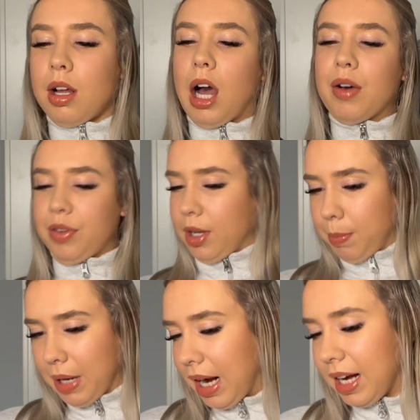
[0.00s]
other
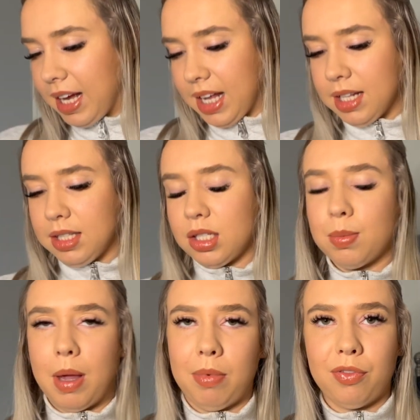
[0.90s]
black leggings,
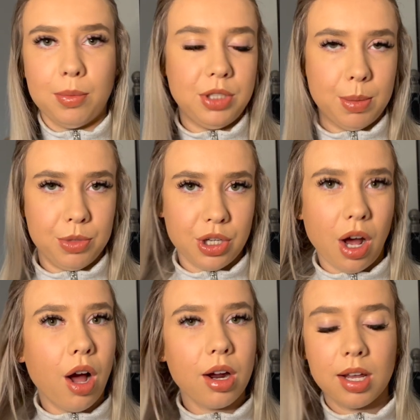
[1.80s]
maybe from
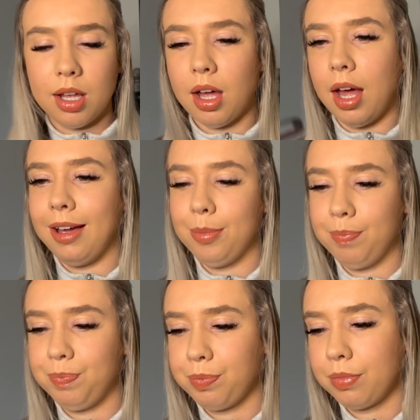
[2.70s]
Gymshark.
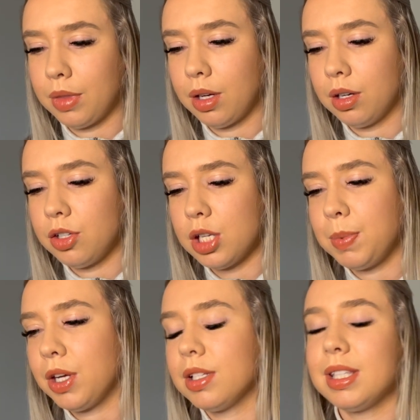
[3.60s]
Just
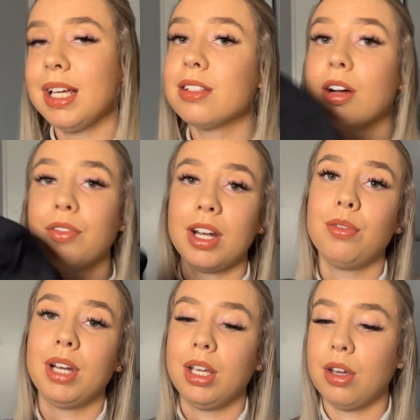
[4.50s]
because these are really,
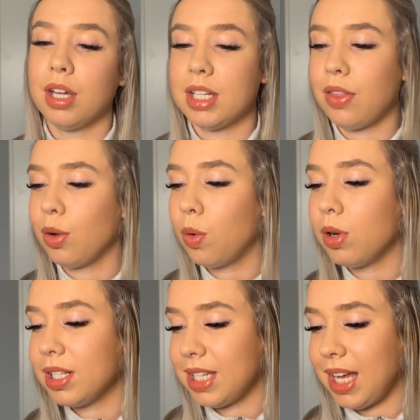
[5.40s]
really good and the
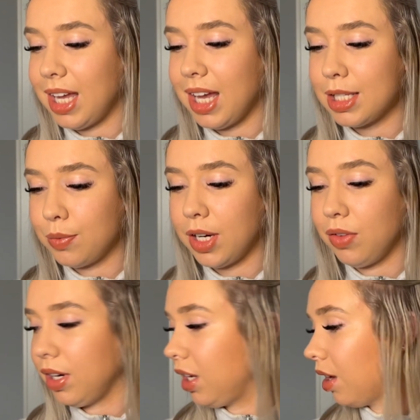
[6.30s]
quality is really,
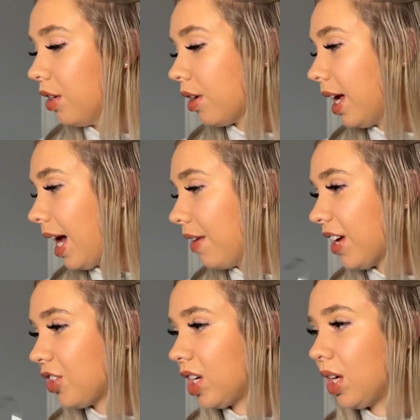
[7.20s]
really good. I have
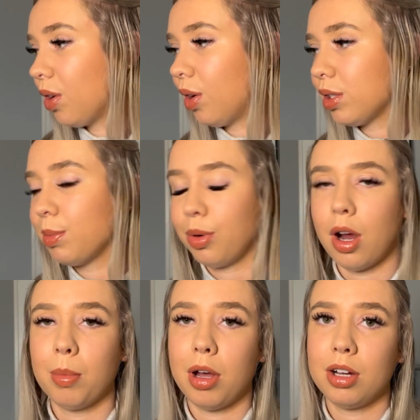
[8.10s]
actually got some
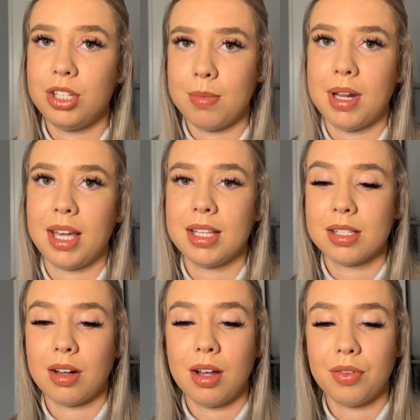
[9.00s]
Primark gym leggings
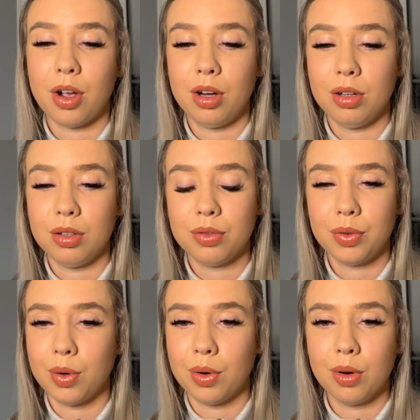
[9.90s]
that I've owned
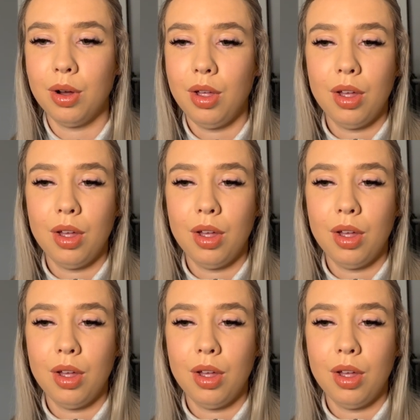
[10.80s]
for